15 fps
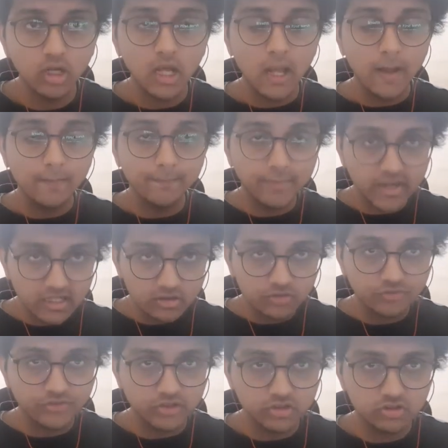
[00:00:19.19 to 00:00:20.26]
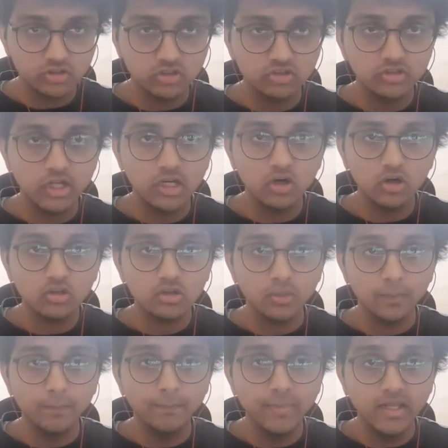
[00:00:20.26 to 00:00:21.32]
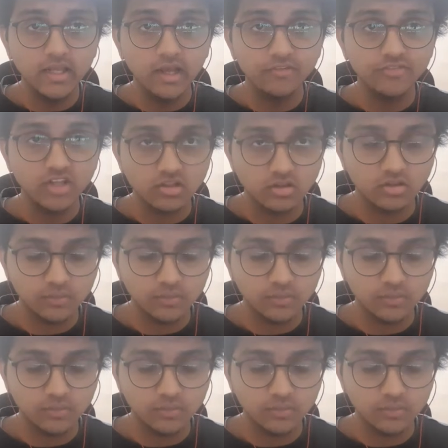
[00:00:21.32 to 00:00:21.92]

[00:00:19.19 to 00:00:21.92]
breadth first search algorithm BFS.